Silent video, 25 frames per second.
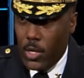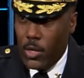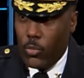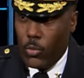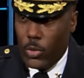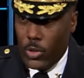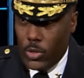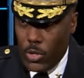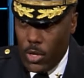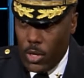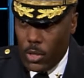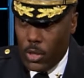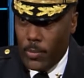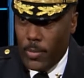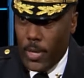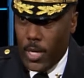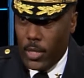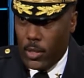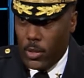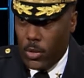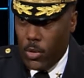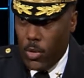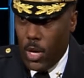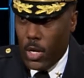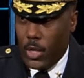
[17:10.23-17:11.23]
We talk about
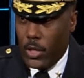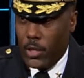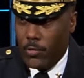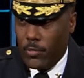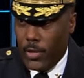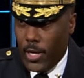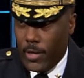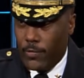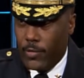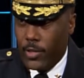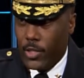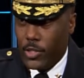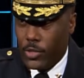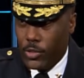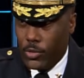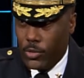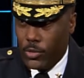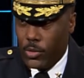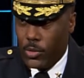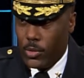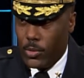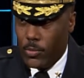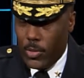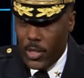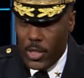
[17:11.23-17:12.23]
the quality of life
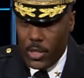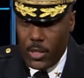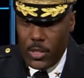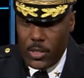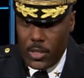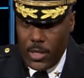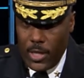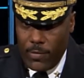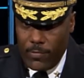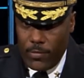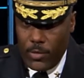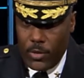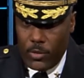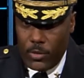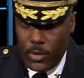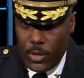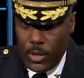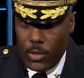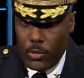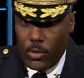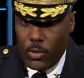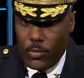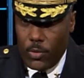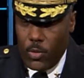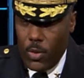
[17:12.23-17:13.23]
issues, because if you
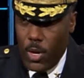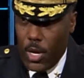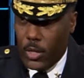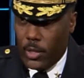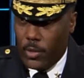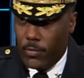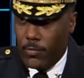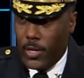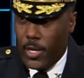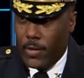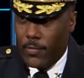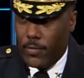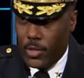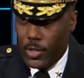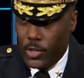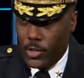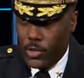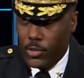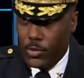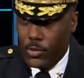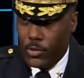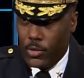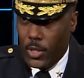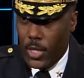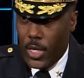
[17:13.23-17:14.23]
deal with quality of life
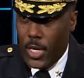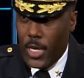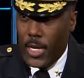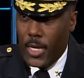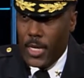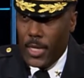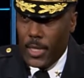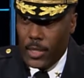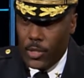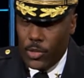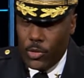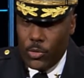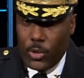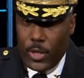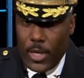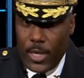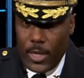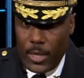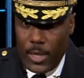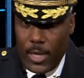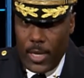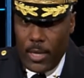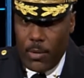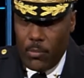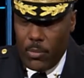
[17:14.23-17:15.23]
issues, you
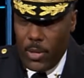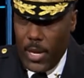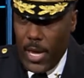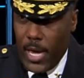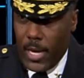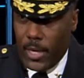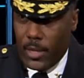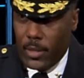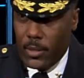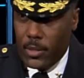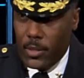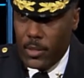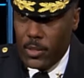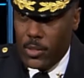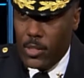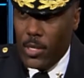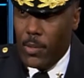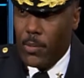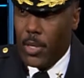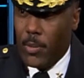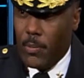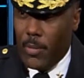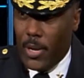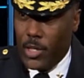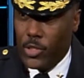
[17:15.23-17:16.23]
can impact some
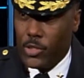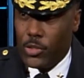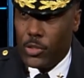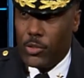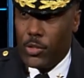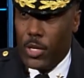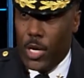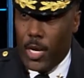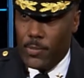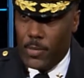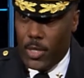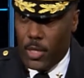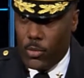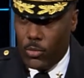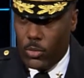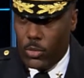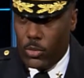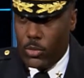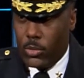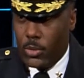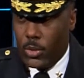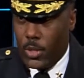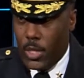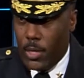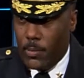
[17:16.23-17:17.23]
of the major crimes that
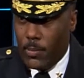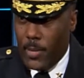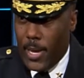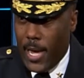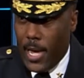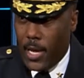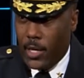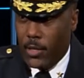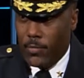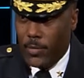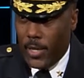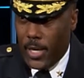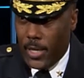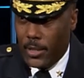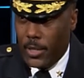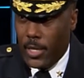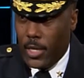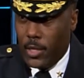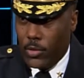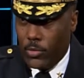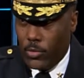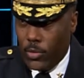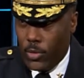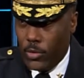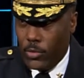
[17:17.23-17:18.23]
will come out of that
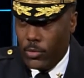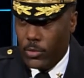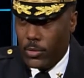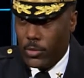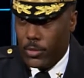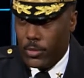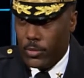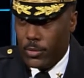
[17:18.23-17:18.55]
down the road.